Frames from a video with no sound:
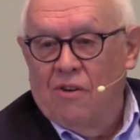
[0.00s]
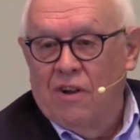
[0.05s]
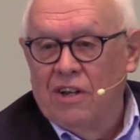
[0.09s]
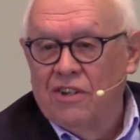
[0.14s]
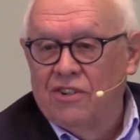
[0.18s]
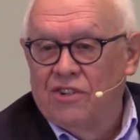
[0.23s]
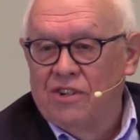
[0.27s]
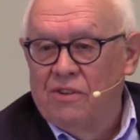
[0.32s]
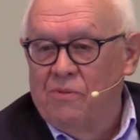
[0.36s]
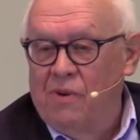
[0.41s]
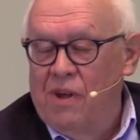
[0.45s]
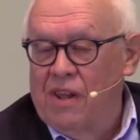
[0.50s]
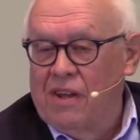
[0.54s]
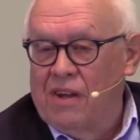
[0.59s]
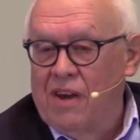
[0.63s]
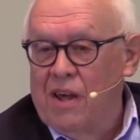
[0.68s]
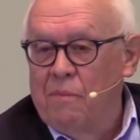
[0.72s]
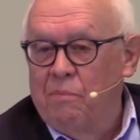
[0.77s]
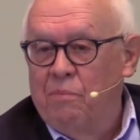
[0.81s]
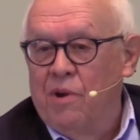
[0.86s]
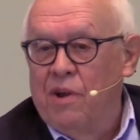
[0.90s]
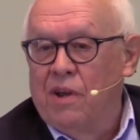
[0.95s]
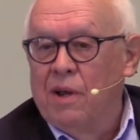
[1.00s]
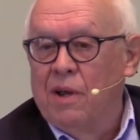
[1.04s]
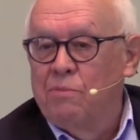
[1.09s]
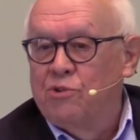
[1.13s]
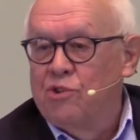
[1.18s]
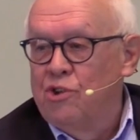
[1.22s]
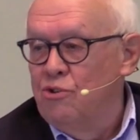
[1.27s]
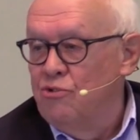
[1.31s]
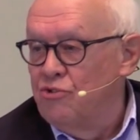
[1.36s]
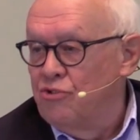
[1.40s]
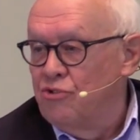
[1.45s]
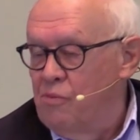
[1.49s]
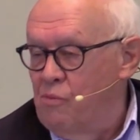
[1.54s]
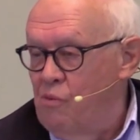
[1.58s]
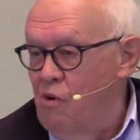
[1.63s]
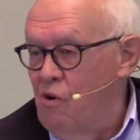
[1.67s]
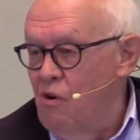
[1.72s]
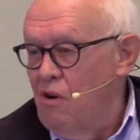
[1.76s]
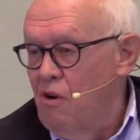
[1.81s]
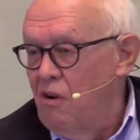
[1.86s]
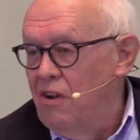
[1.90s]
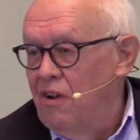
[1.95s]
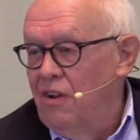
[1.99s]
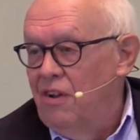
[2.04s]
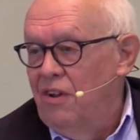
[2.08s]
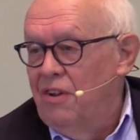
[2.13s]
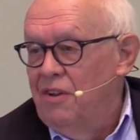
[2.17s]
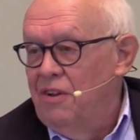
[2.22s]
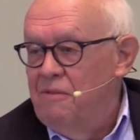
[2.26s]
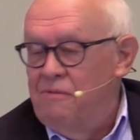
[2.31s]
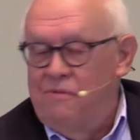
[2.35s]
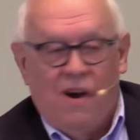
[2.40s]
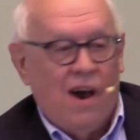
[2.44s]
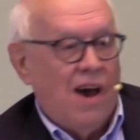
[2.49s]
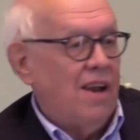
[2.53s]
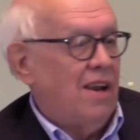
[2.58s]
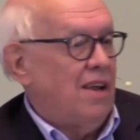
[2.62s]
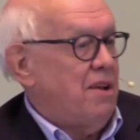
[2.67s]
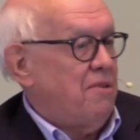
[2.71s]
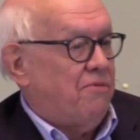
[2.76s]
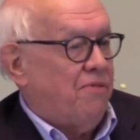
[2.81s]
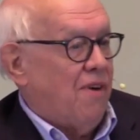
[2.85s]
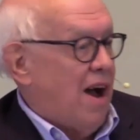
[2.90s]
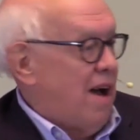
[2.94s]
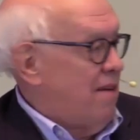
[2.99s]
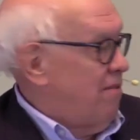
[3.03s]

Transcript: I said, well, I got to pick up Susan at work. Finally at 5